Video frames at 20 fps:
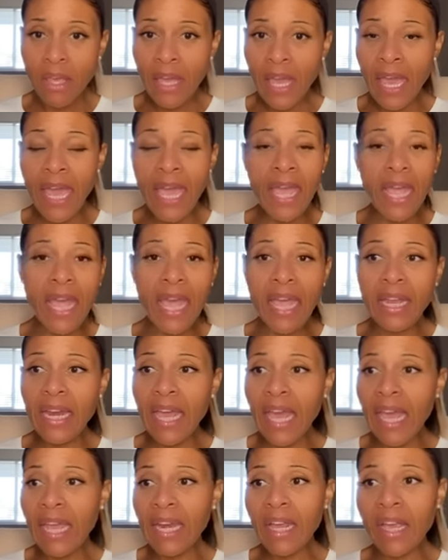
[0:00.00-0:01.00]

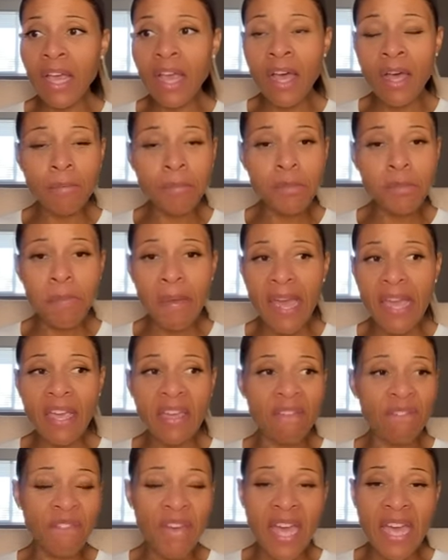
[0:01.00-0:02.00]
And it comes back
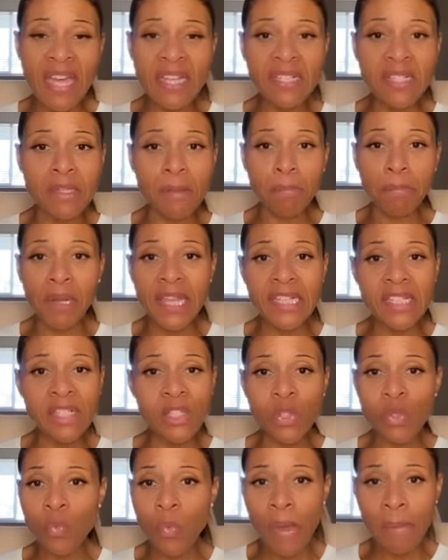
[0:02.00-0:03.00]
and finds the place
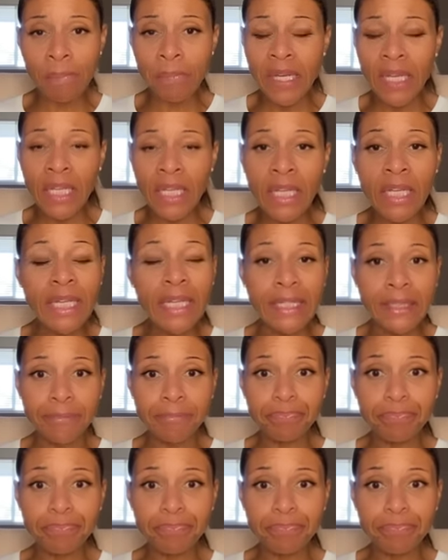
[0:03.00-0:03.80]
swept and clean.